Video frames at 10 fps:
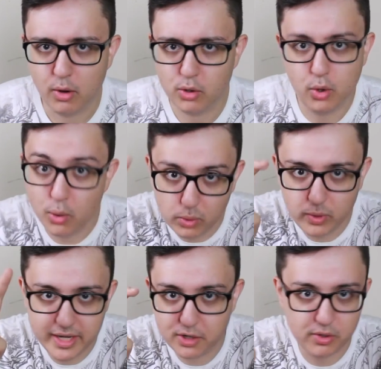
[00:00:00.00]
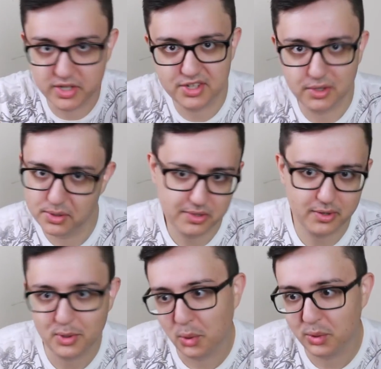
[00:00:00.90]
cooling crystals or
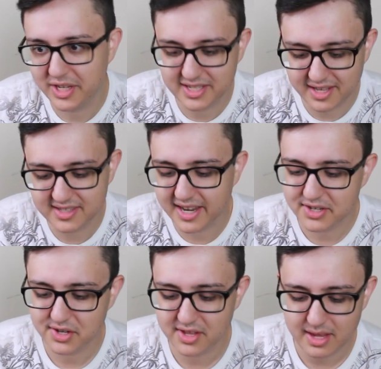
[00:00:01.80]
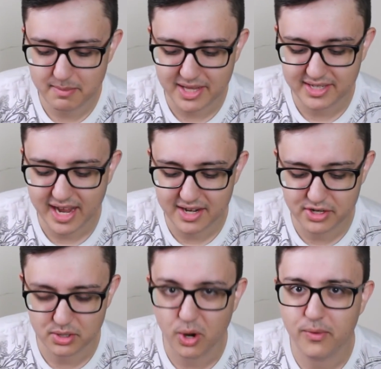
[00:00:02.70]
cooling sensation to them, it's kind of
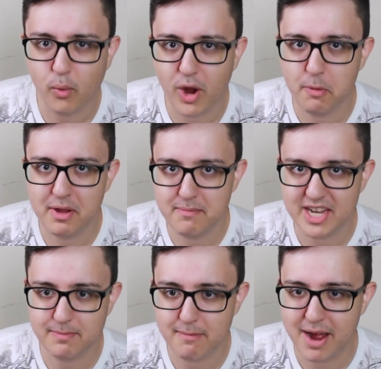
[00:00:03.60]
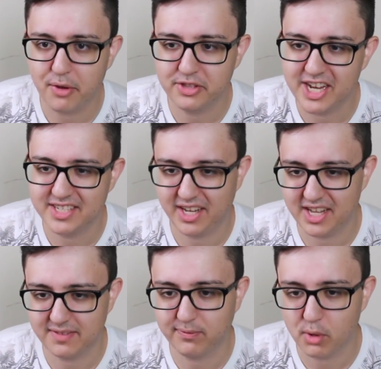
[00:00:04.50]
just overwhelming, makes my mouth taste like
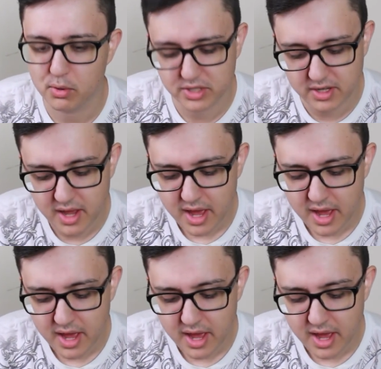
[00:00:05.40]
it's frozen.